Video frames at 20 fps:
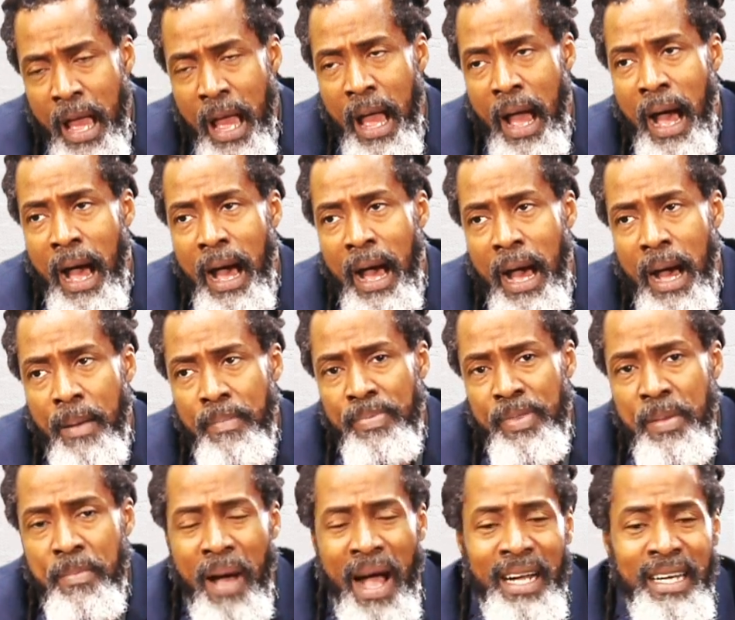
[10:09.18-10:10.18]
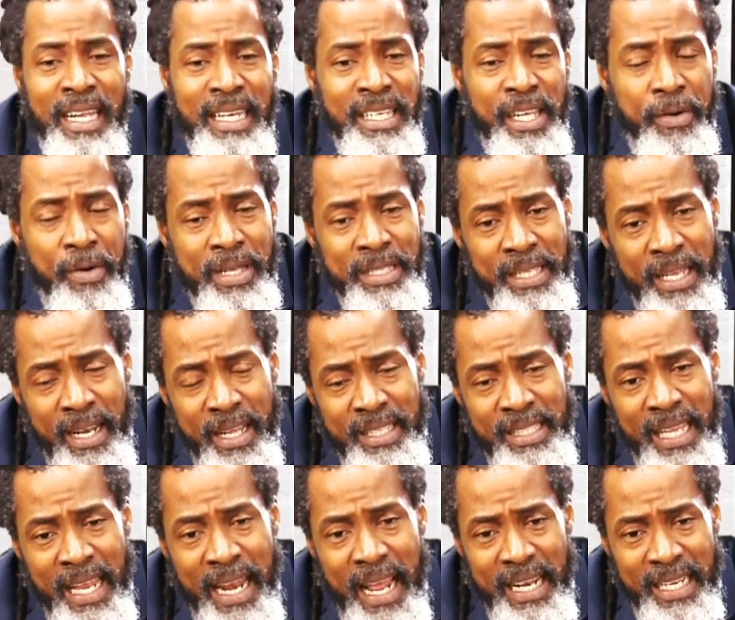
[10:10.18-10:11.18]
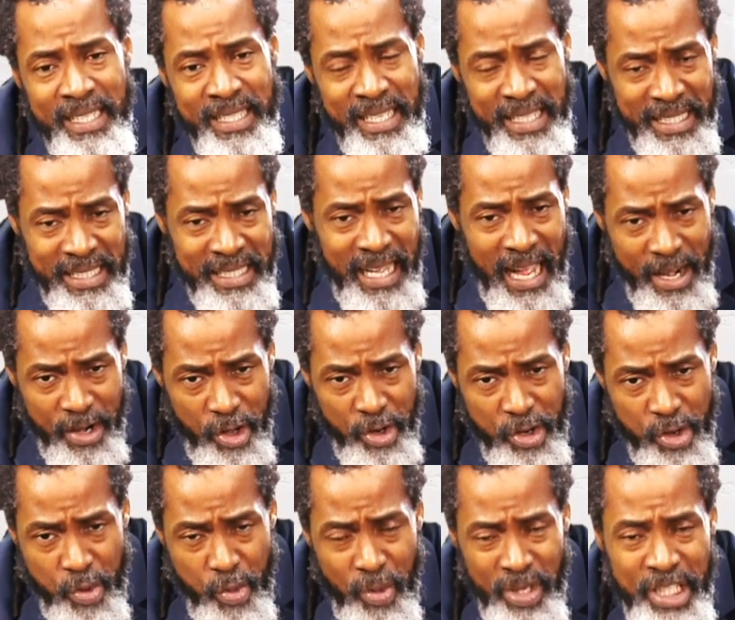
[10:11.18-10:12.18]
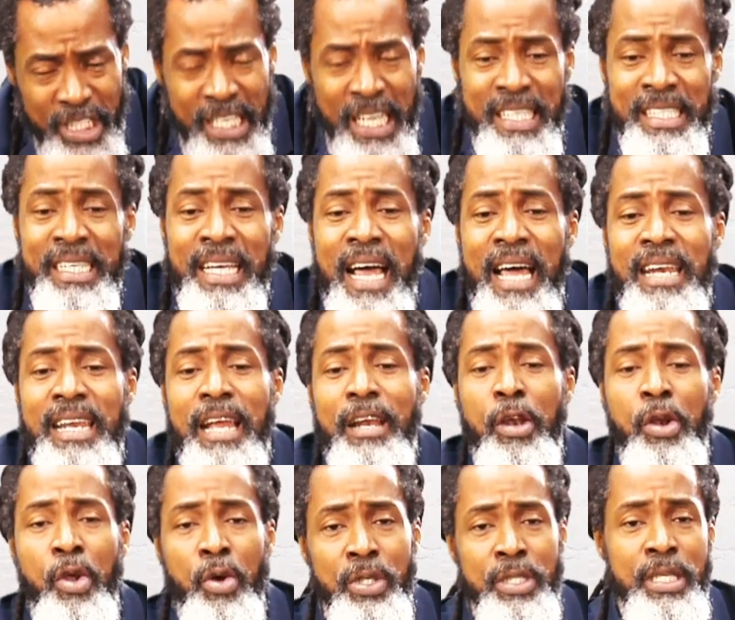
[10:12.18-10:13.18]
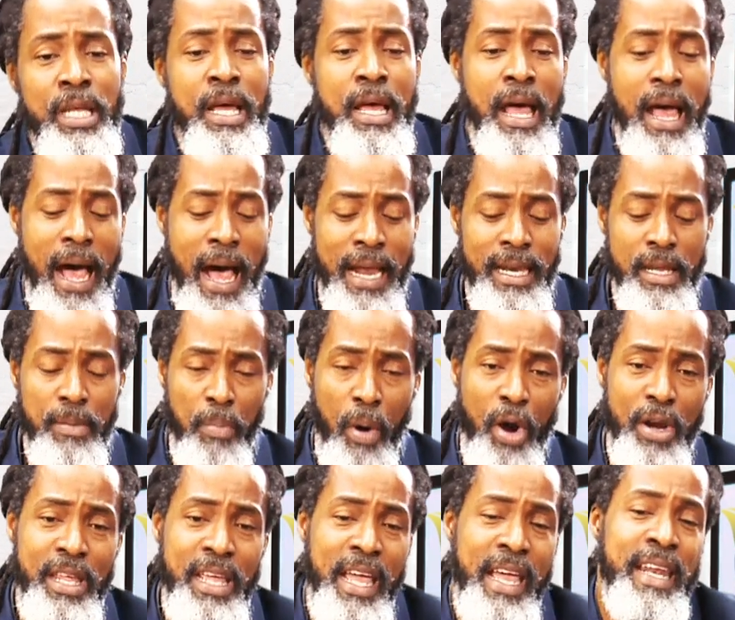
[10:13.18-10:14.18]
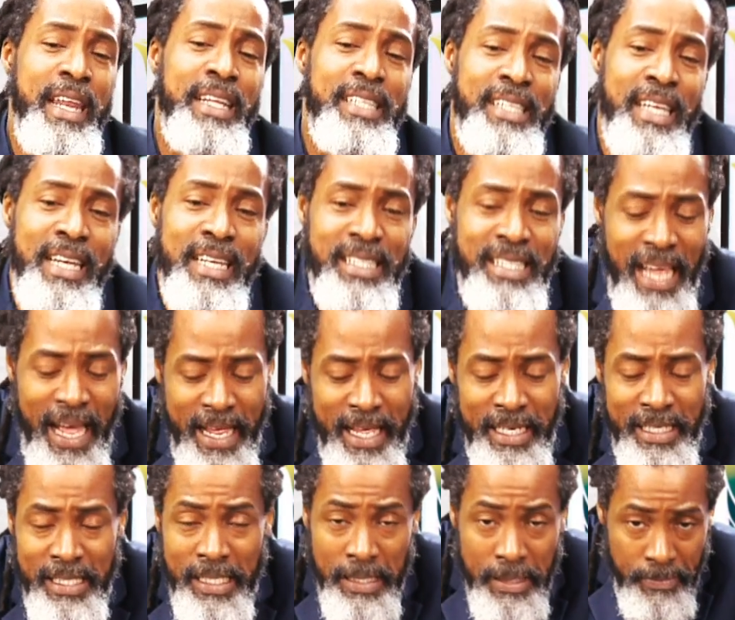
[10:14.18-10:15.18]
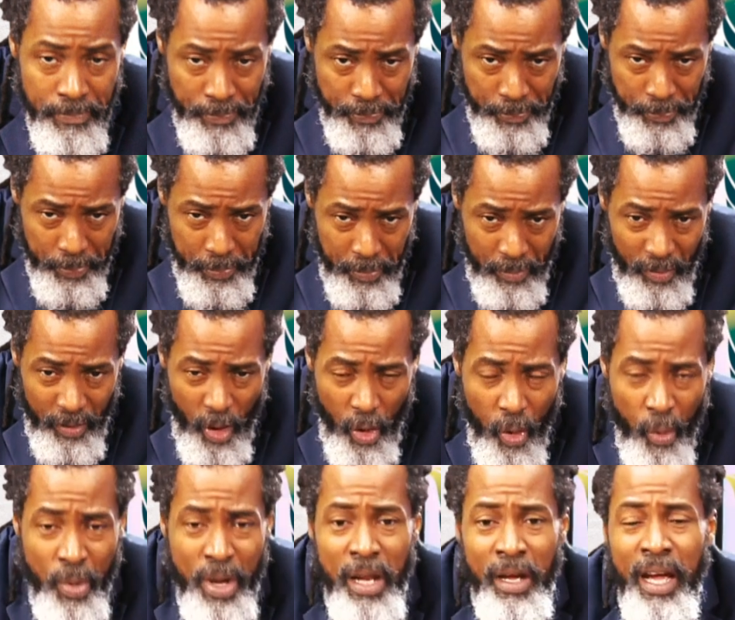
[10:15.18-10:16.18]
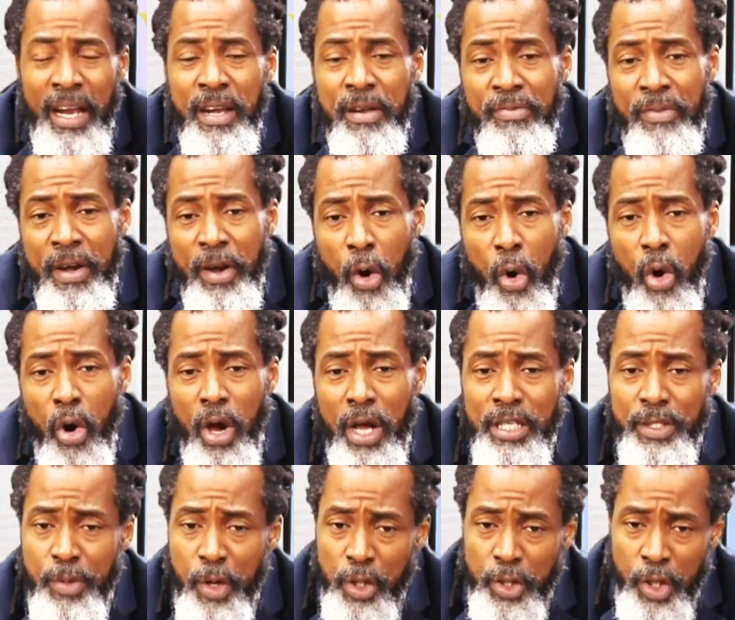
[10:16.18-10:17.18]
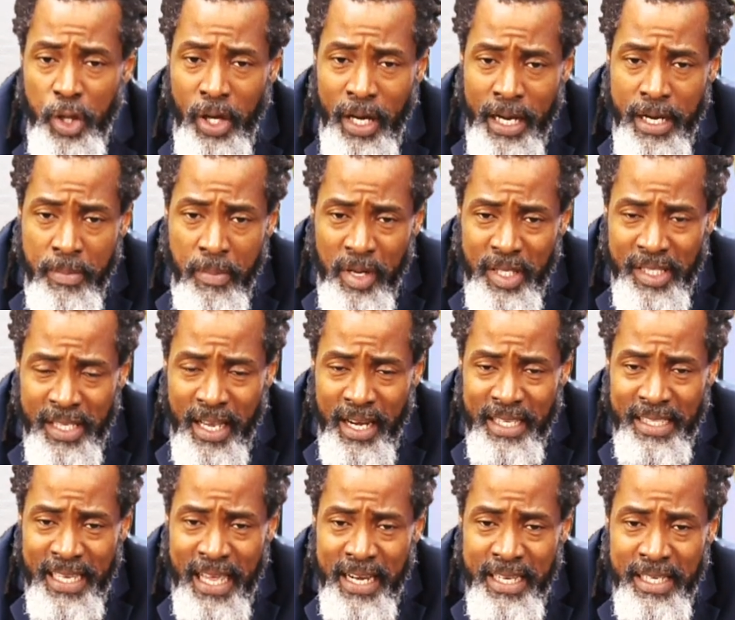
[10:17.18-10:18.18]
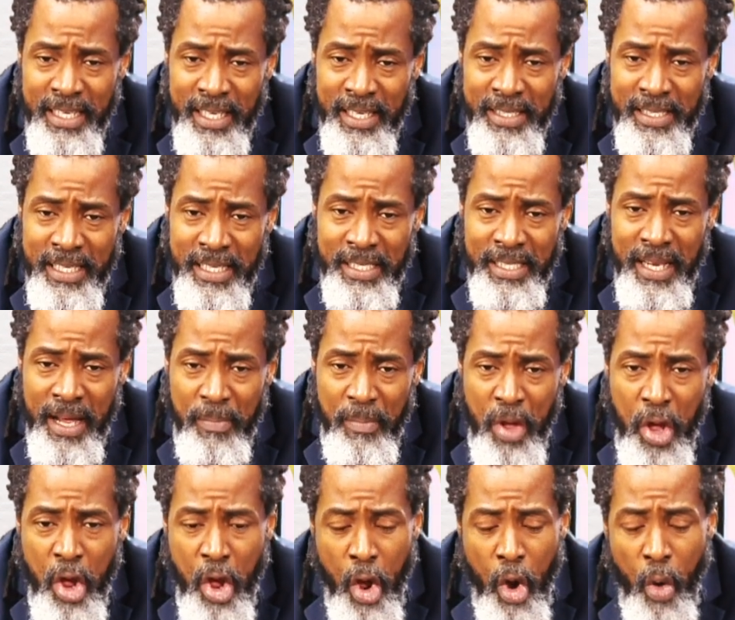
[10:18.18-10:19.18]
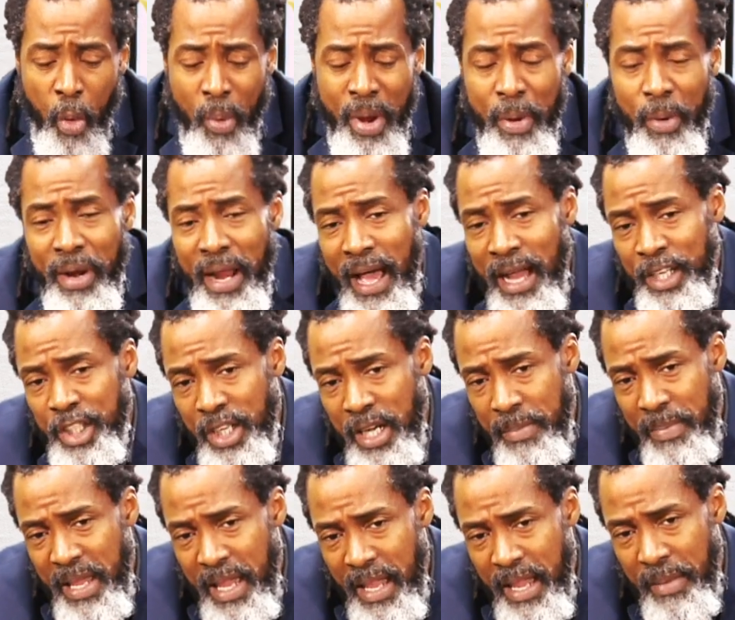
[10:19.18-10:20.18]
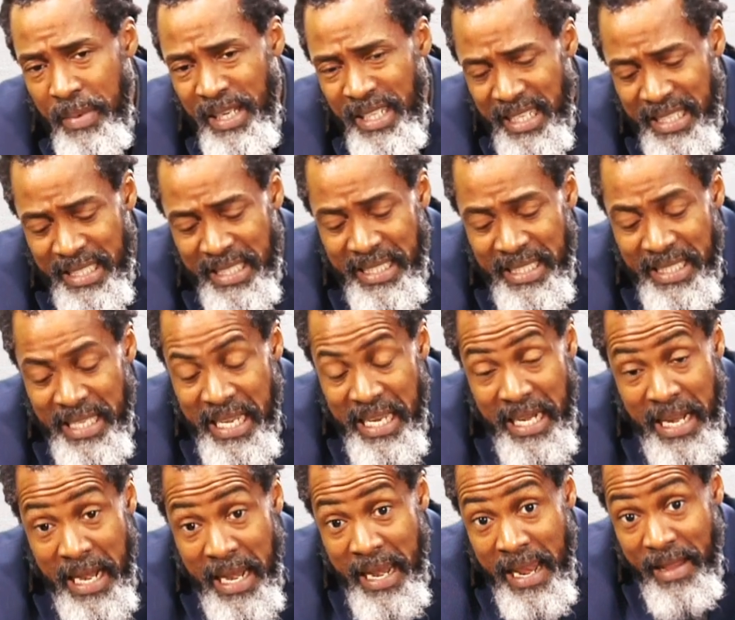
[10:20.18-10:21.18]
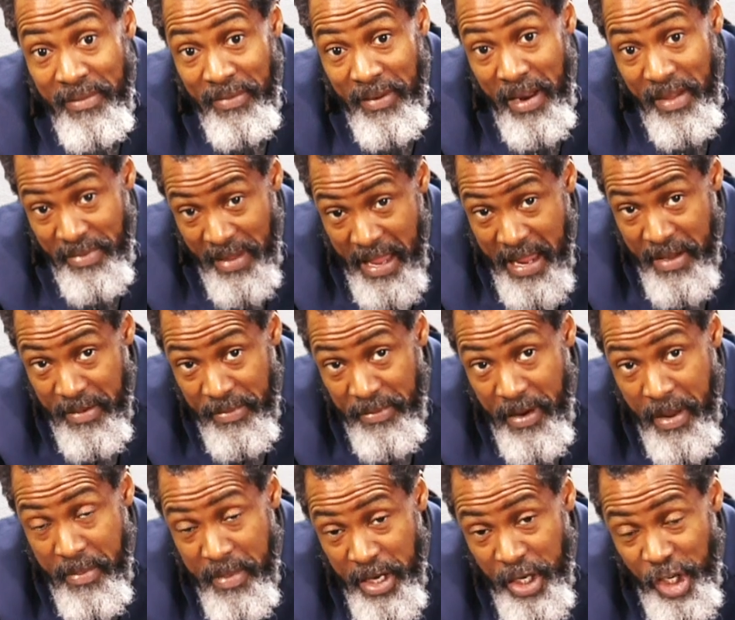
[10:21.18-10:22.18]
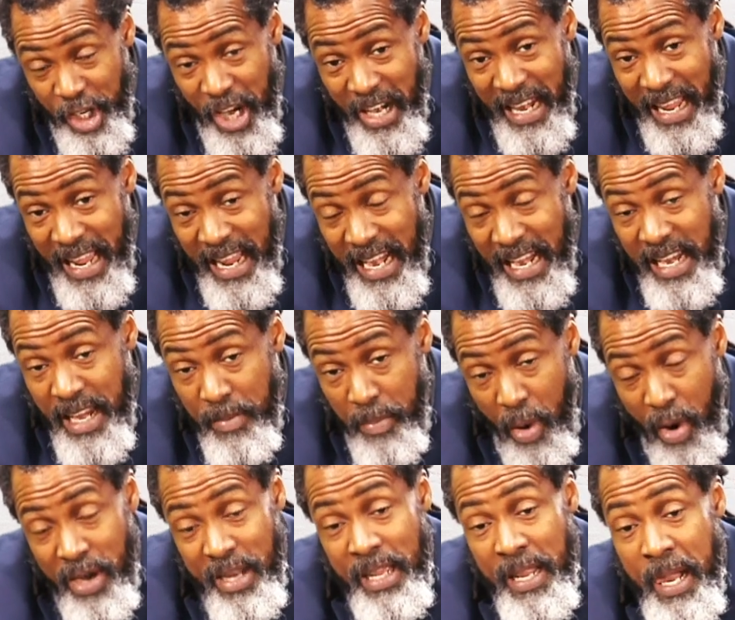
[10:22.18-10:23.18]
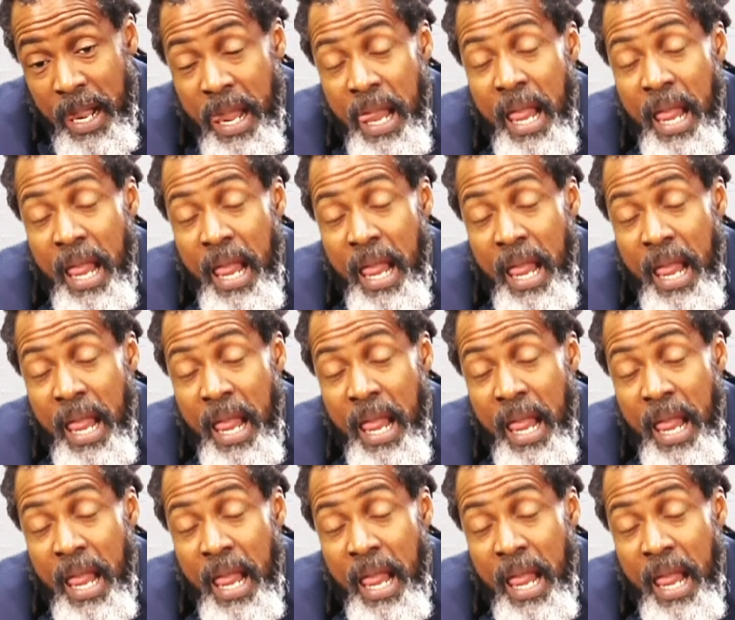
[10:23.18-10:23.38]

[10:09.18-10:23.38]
the magnetic resonance analysis scan on you, which is a scan that looks at the body in its entirety. We look at different organs. We also look at the musculoskeletal system. We would actually be able to see the level of inflammation in the body